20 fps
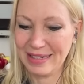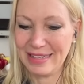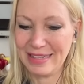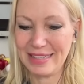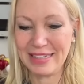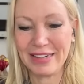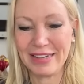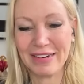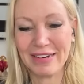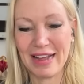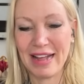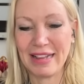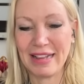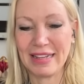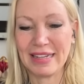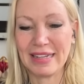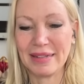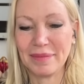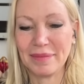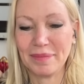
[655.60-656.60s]
Dear
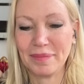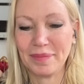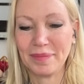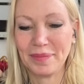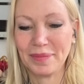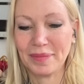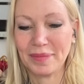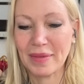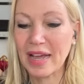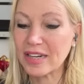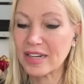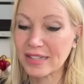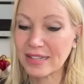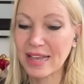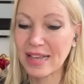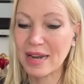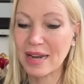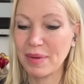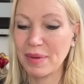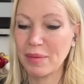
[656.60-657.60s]
Allie, I just
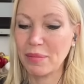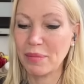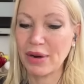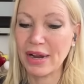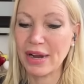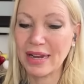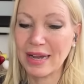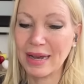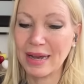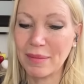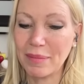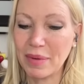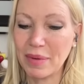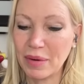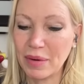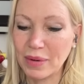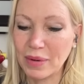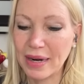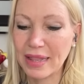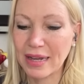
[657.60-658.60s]
had a big breakup,
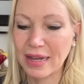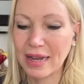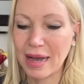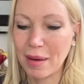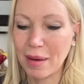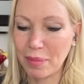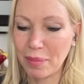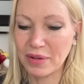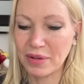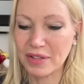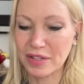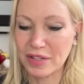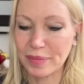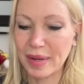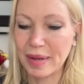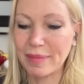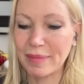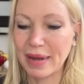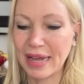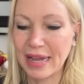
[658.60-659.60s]
and one of the couples
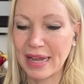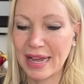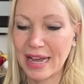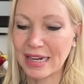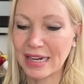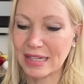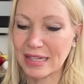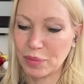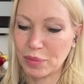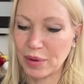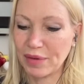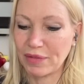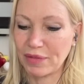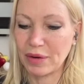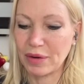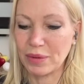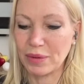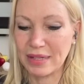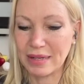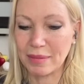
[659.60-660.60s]
me and my
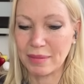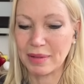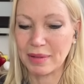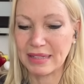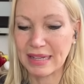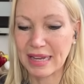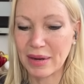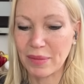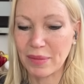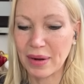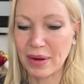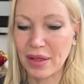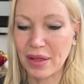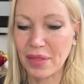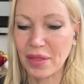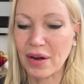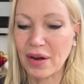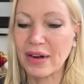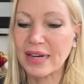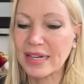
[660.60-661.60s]
ex-boyfriend would double date
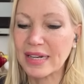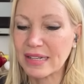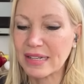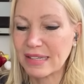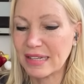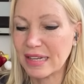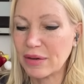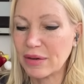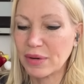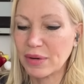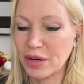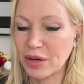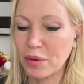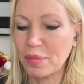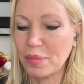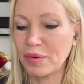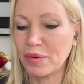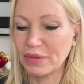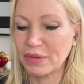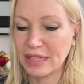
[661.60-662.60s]
with are in a secret
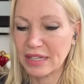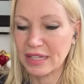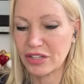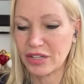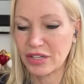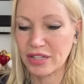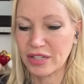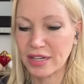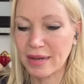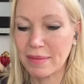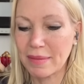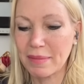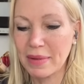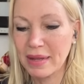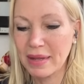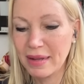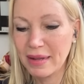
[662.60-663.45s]
open relationship.